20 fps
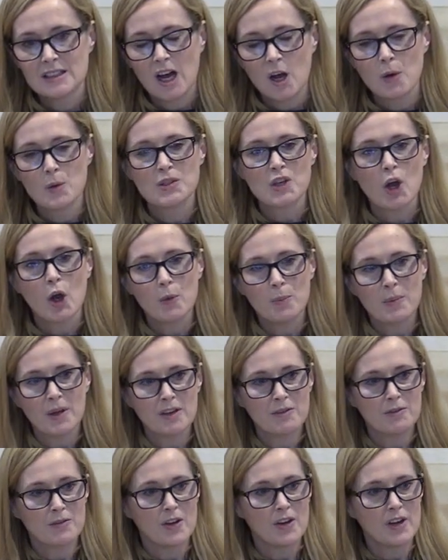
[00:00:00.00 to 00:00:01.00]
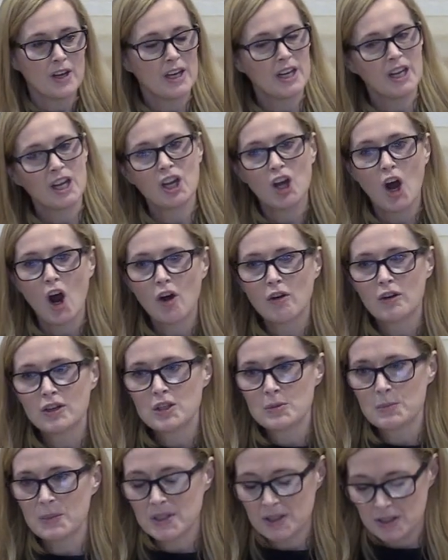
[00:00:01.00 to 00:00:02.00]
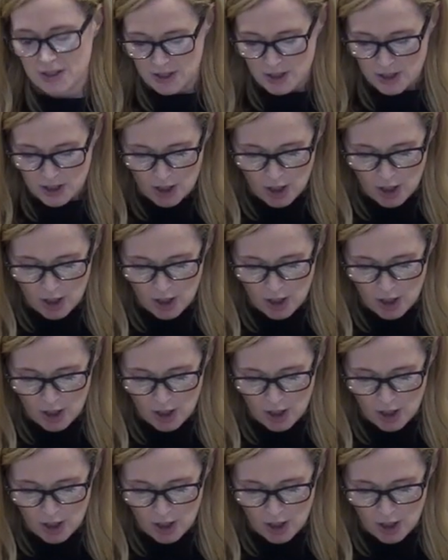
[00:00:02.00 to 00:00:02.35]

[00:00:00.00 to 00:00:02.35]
I was hoping for an encouragement,